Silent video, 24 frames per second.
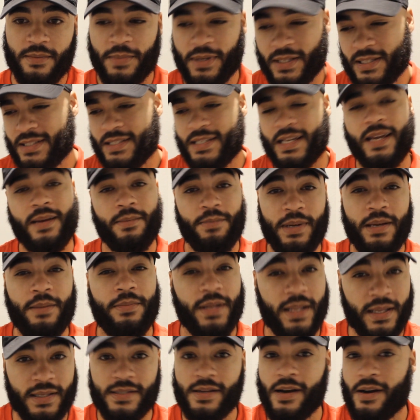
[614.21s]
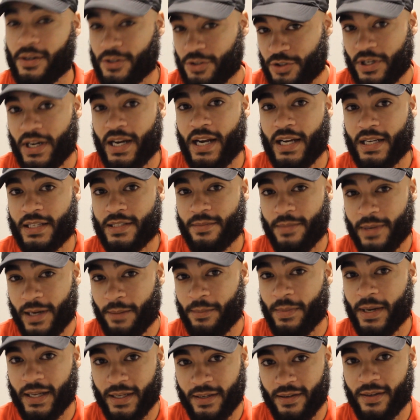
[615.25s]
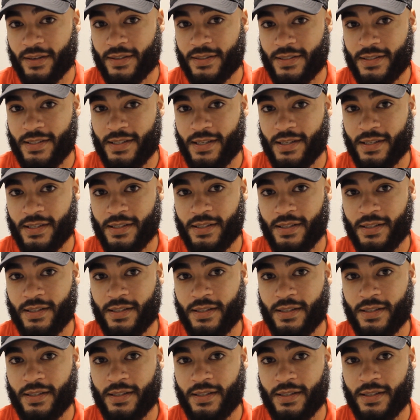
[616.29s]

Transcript: but the same people that talk trash about Mike Garcia